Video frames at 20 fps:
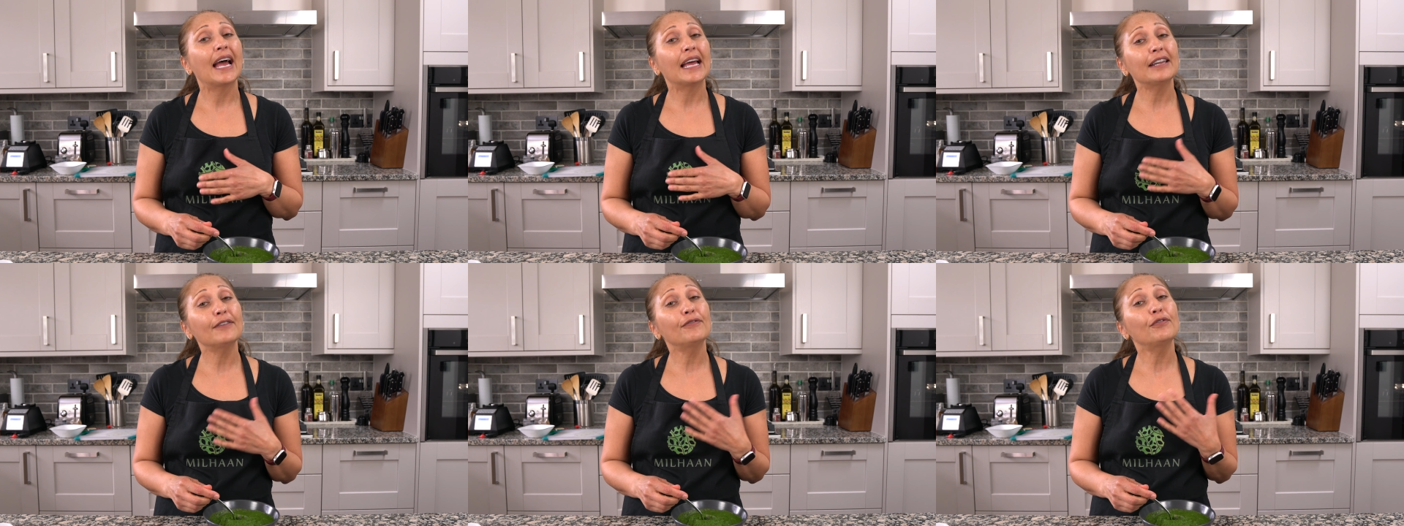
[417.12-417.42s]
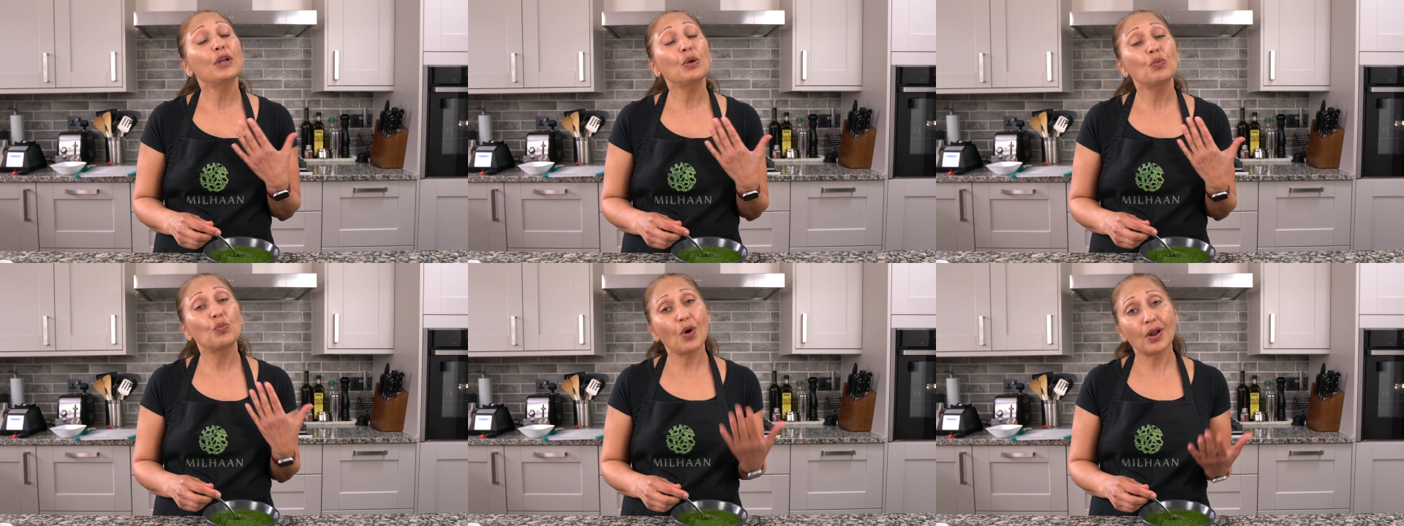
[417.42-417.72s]
And if
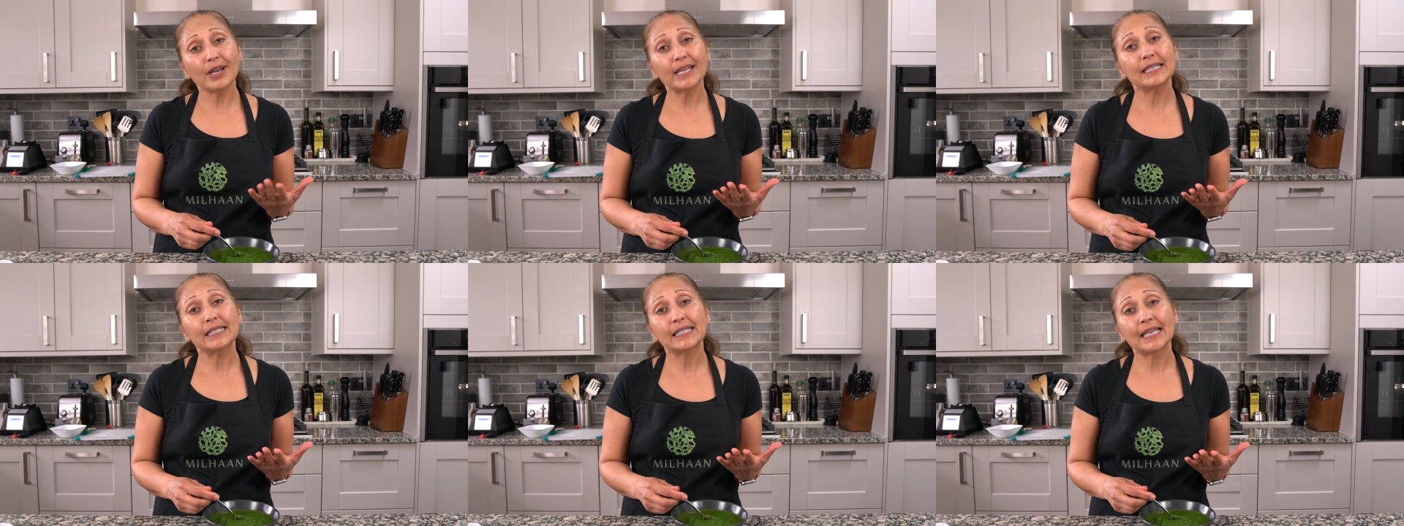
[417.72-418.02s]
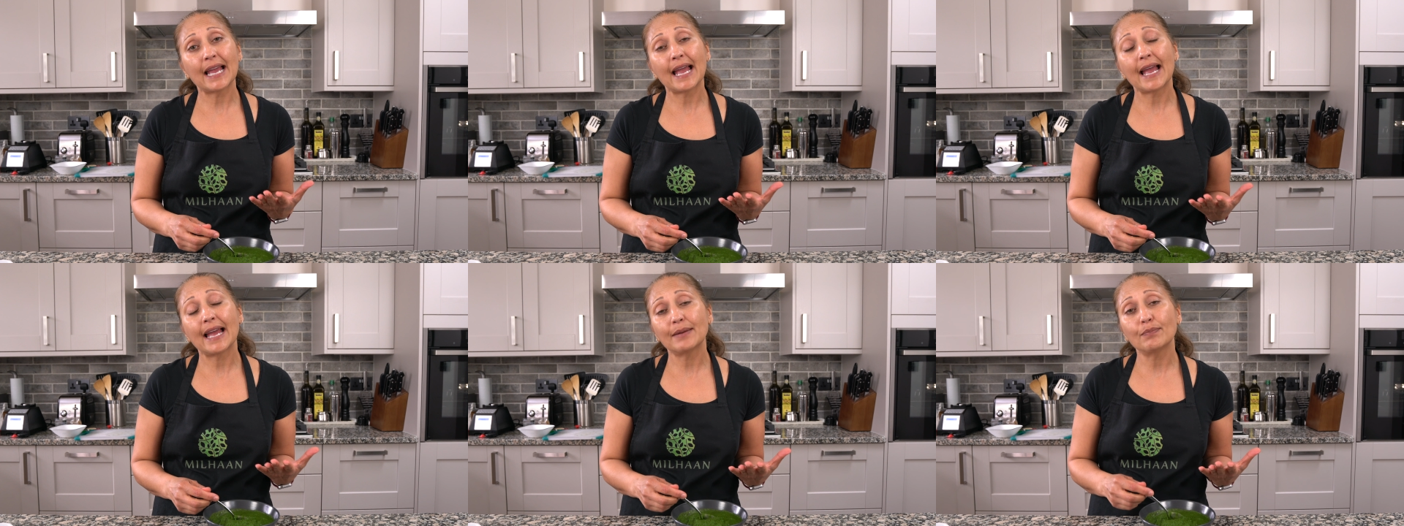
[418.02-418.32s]
we wanted
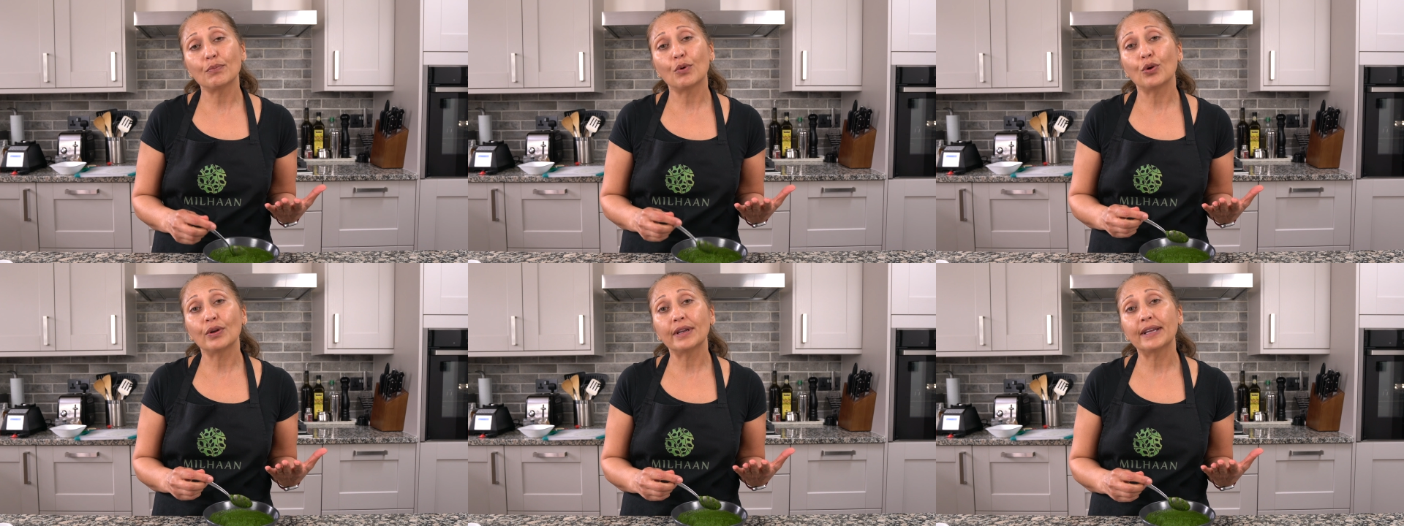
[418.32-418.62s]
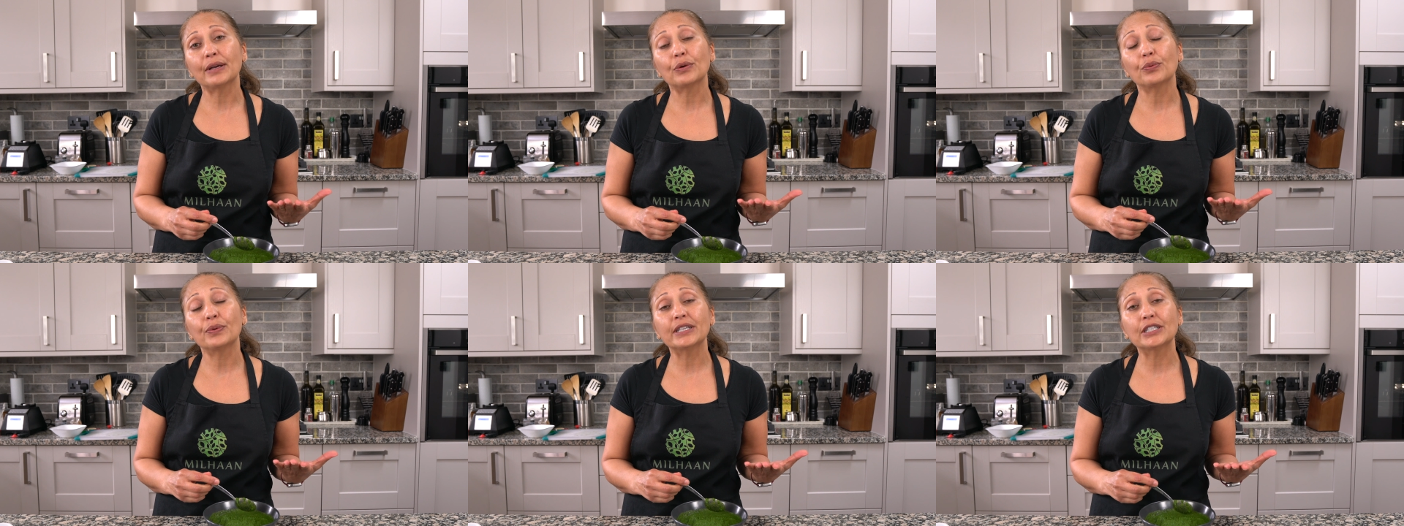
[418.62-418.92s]
to add more
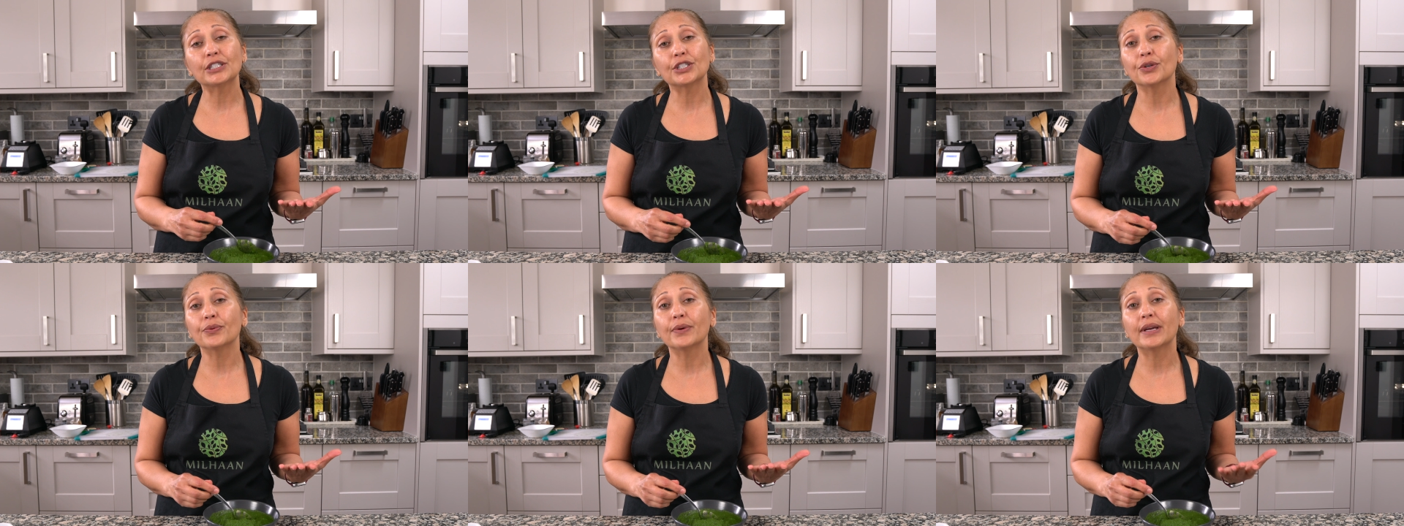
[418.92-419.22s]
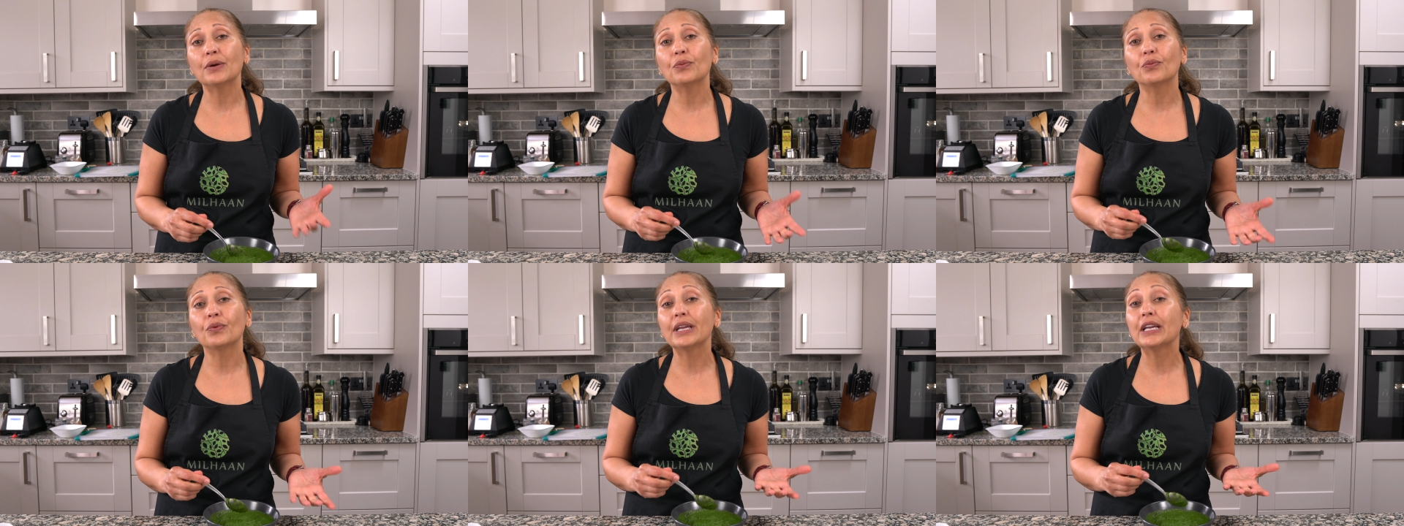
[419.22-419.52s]
liquid to
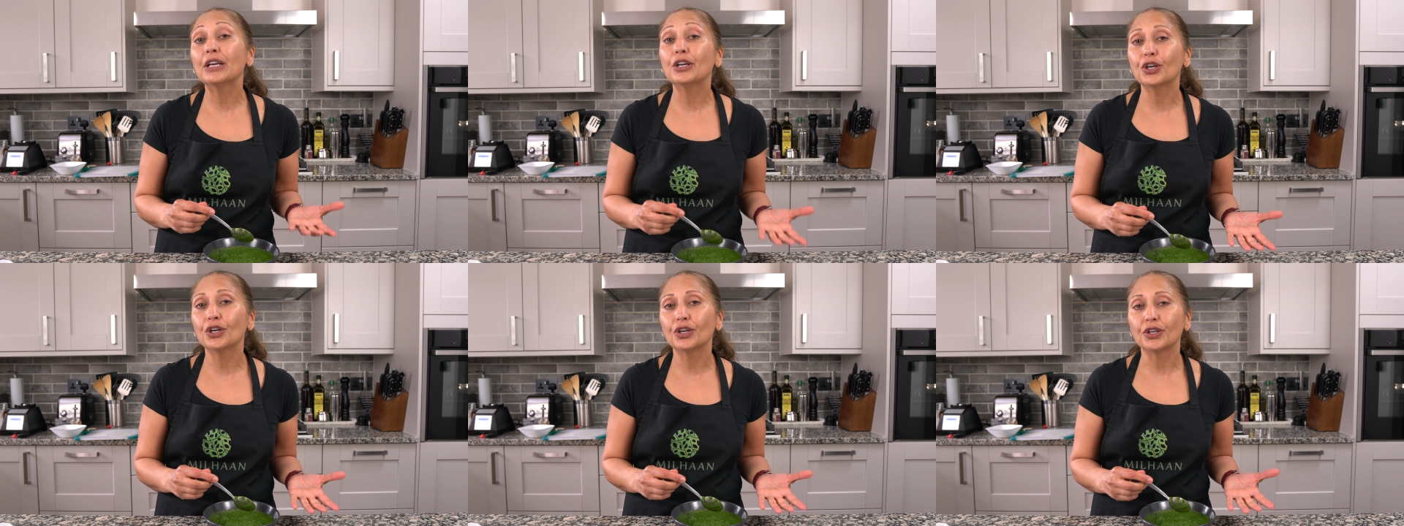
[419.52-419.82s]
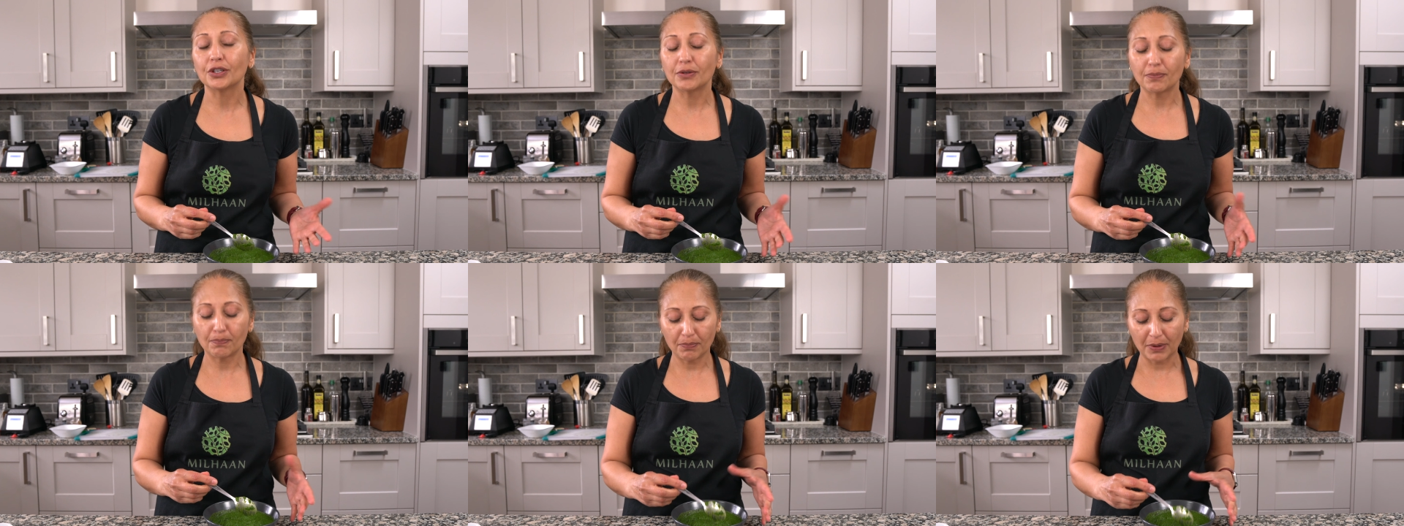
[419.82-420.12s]
it, we could,